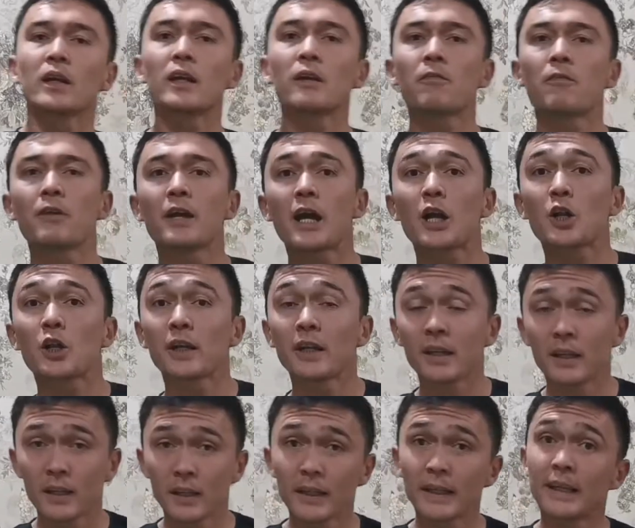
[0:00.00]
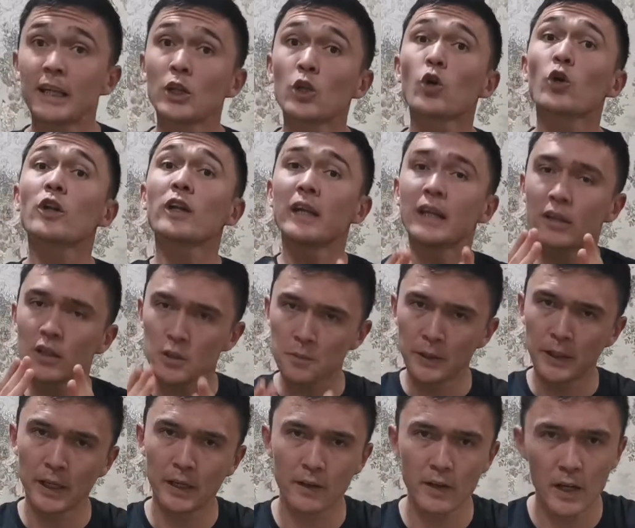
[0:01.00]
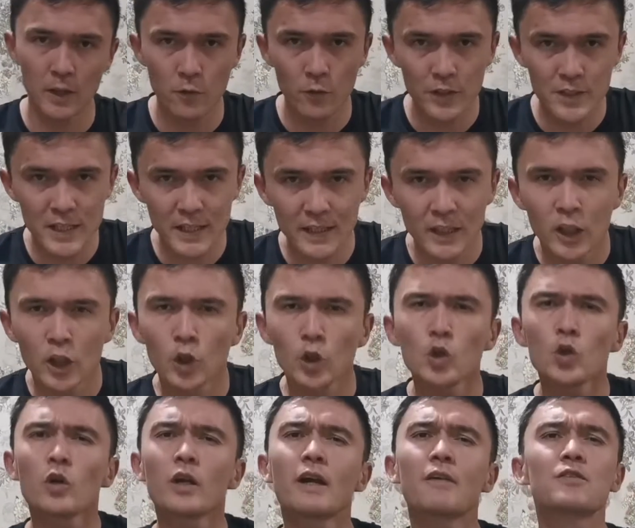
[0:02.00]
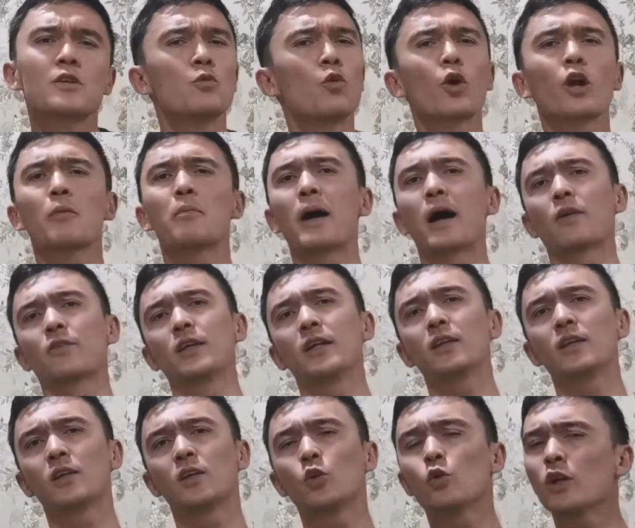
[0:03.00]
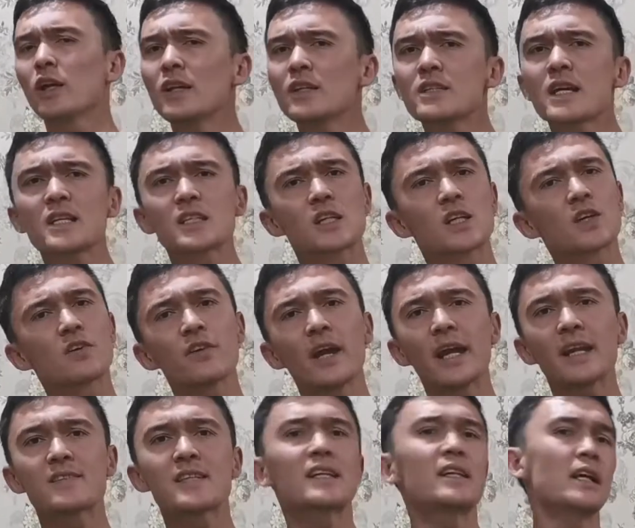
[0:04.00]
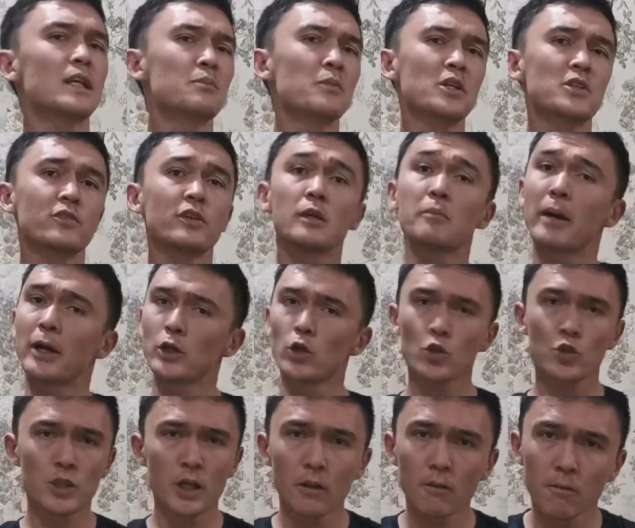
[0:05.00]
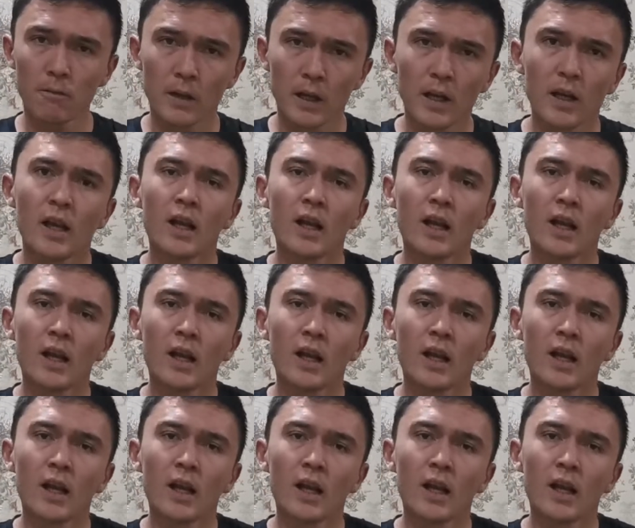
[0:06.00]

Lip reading: if you are in a non-English-speaking country, then you don't have to worry about it. You can just create that atmosphere by yourself.